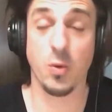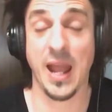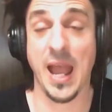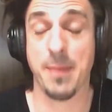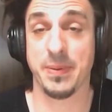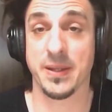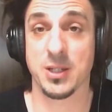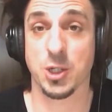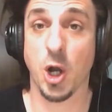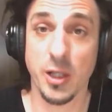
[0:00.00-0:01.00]
happened.
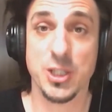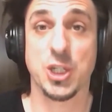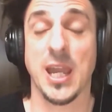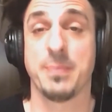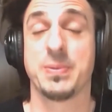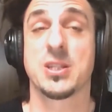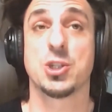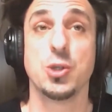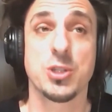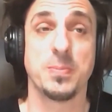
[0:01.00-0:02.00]
College
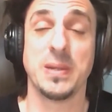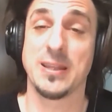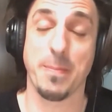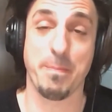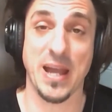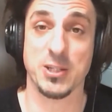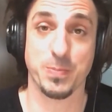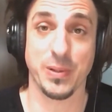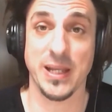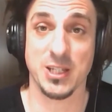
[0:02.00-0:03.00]
campuses used to be the
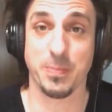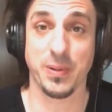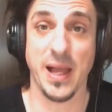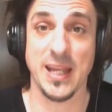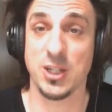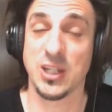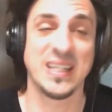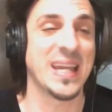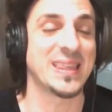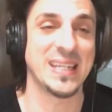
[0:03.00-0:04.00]
best place to play. You
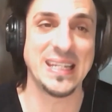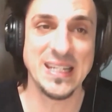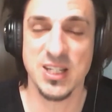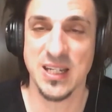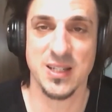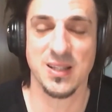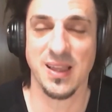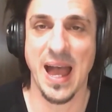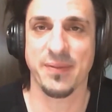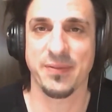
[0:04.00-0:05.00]
could get the easiest
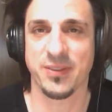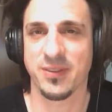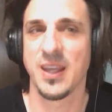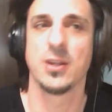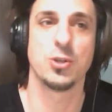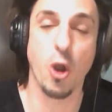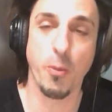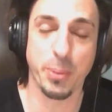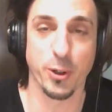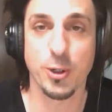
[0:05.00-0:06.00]
laughs, no
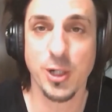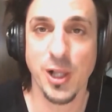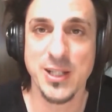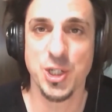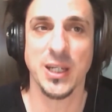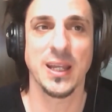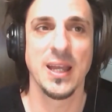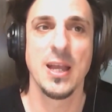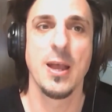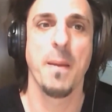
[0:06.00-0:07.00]
pearl clutching.
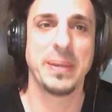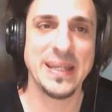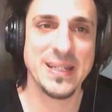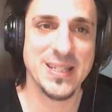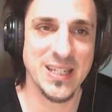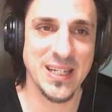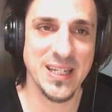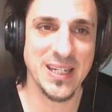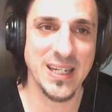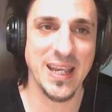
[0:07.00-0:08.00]
PC
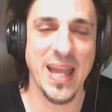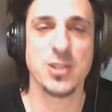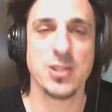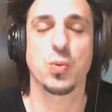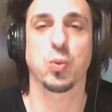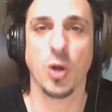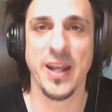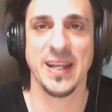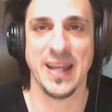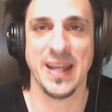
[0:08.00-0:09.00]
has
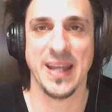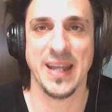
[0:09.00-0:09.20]
rotted out